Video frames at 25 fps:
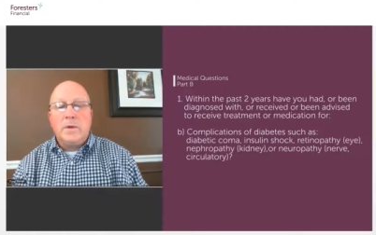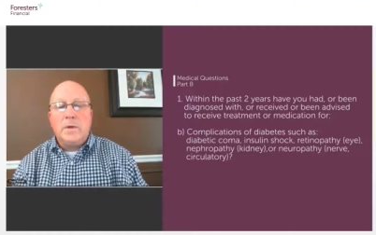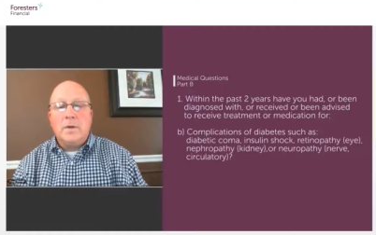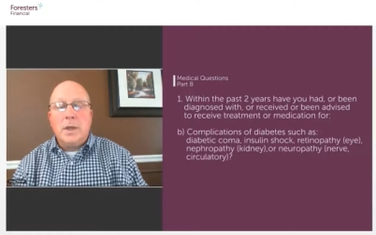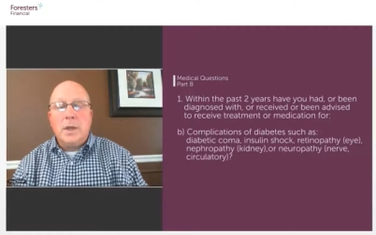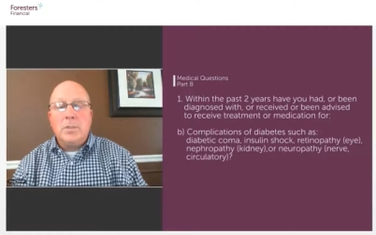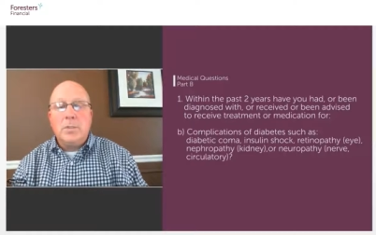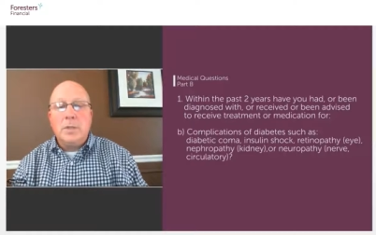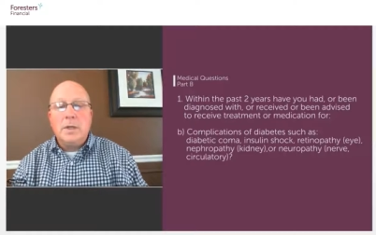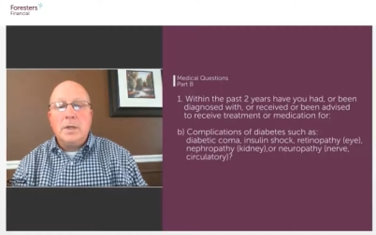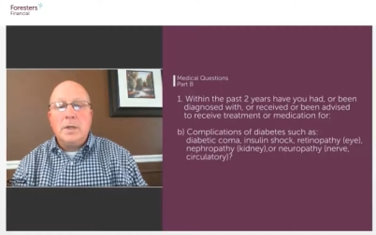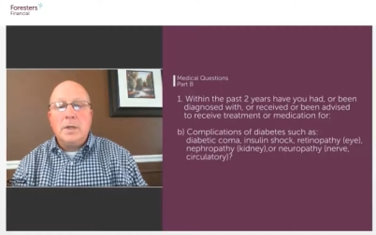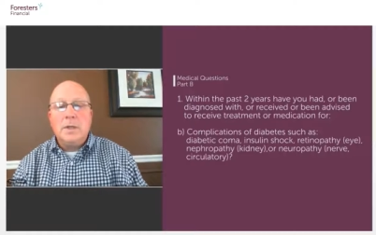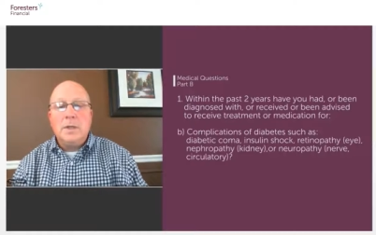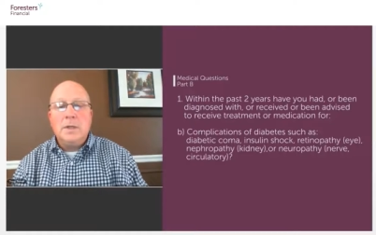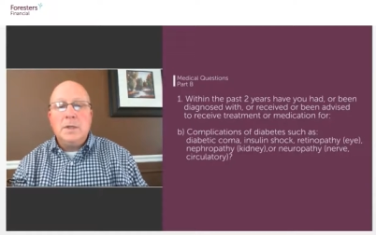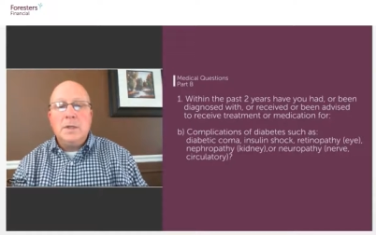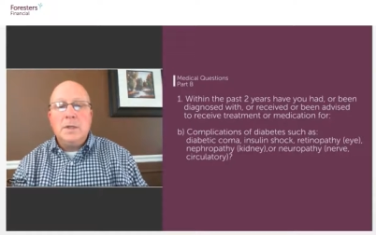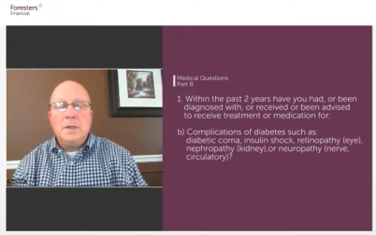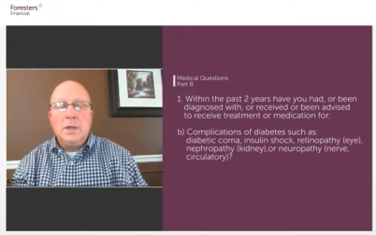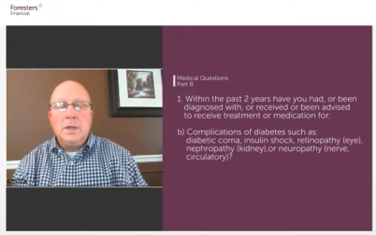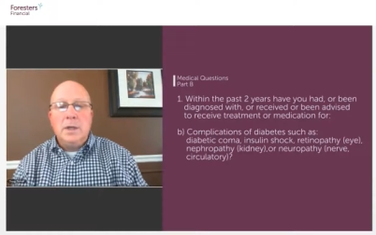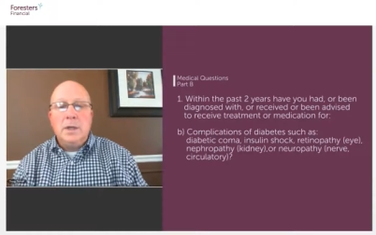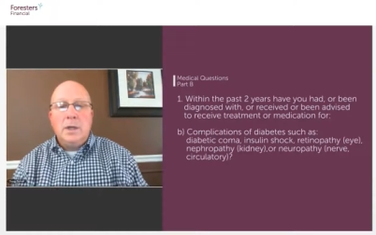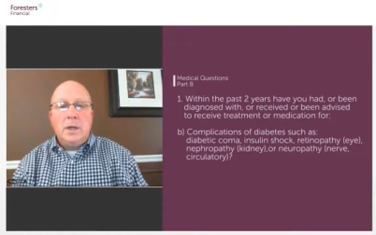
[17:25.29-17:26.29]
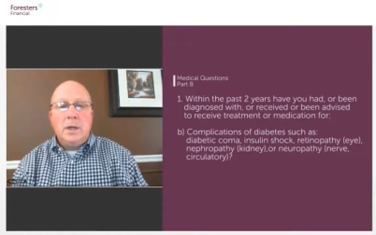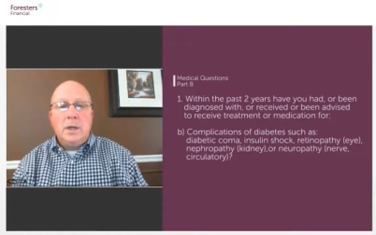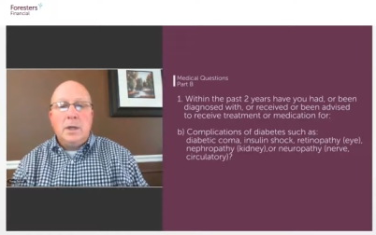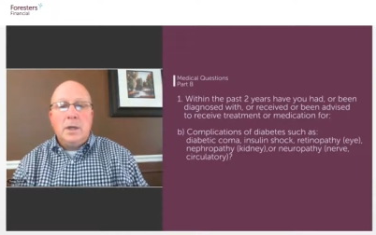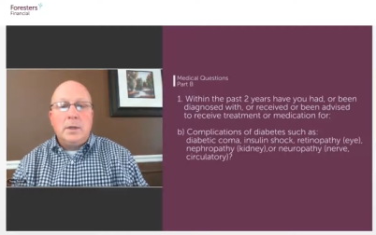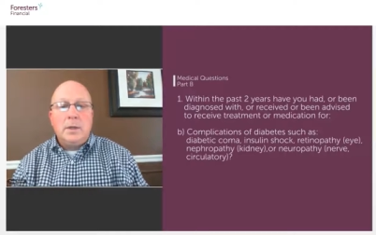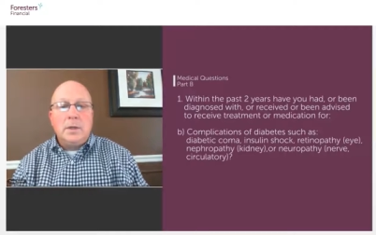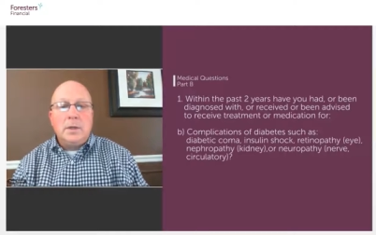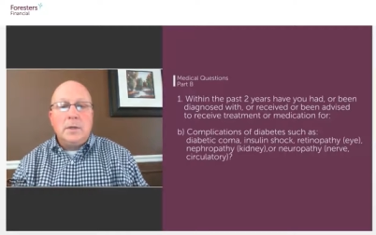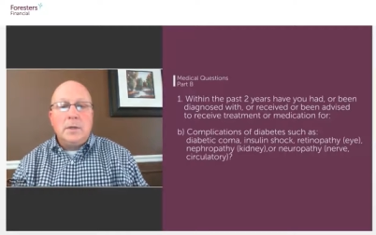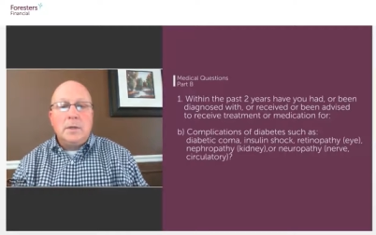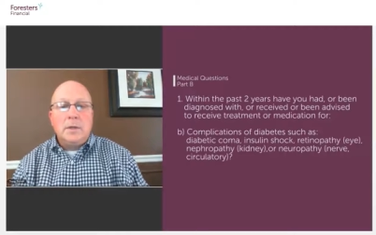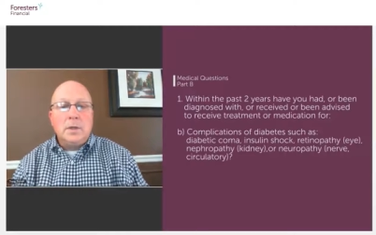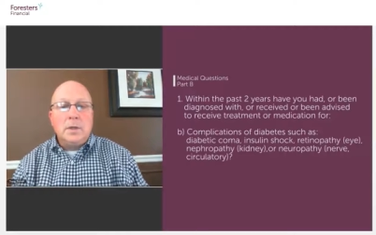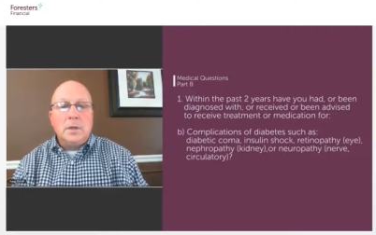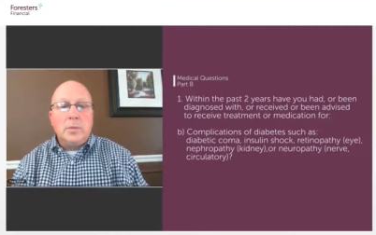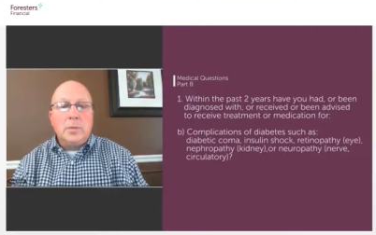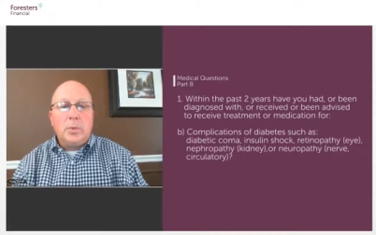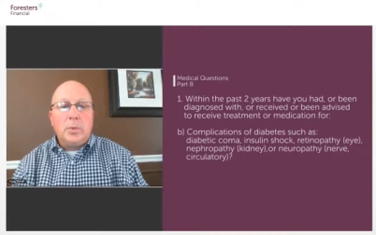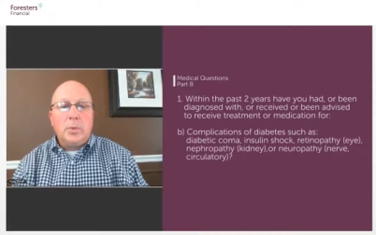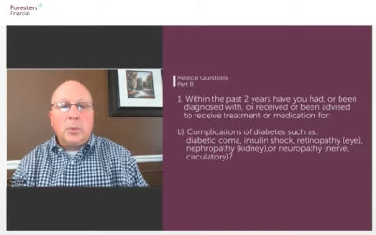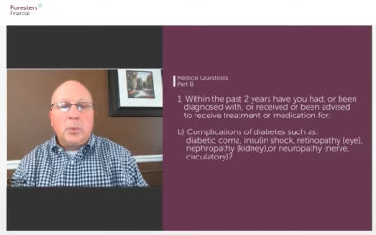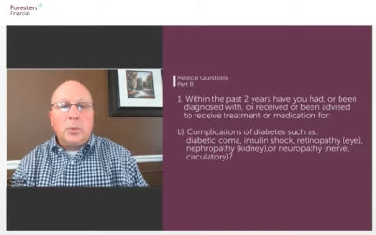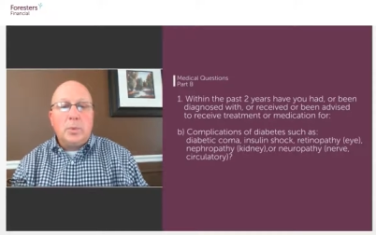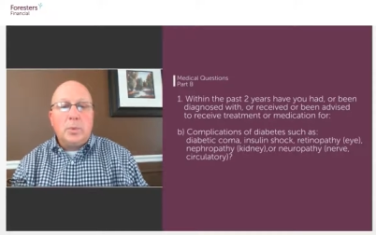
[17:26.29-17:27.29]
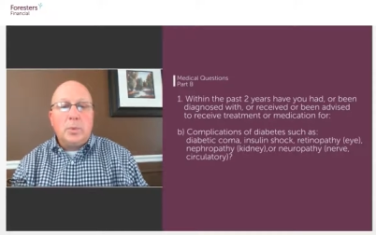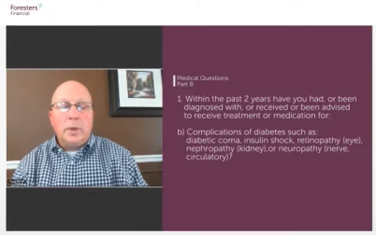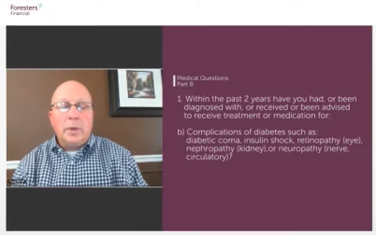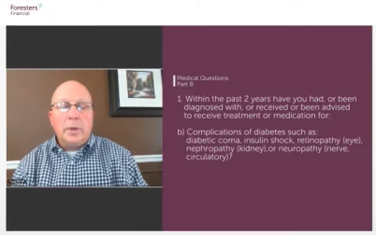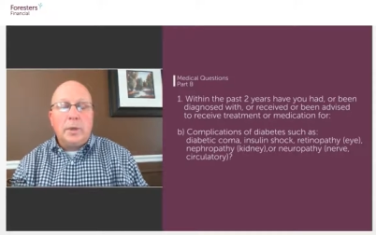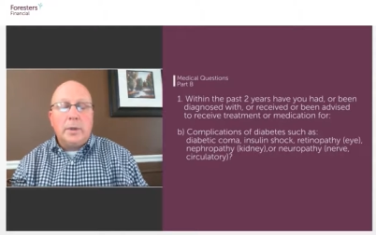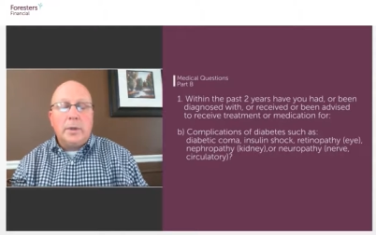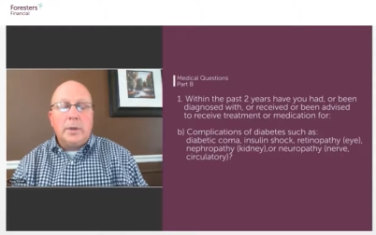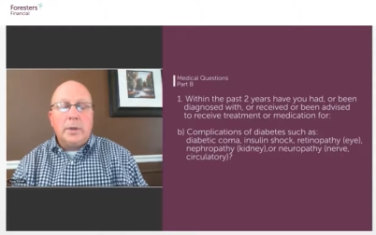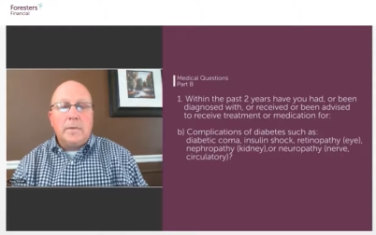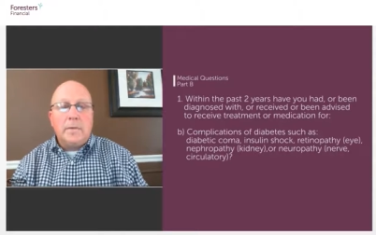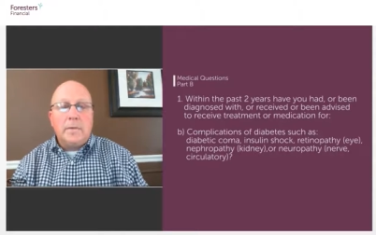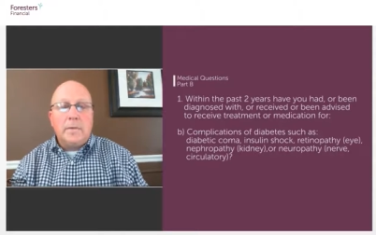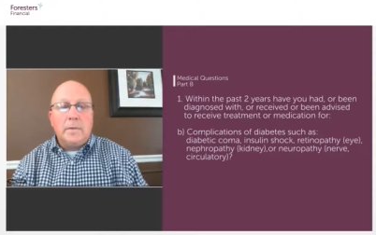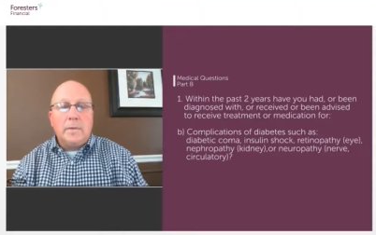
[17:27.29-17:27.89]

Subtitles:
diabetes and here's the appropriate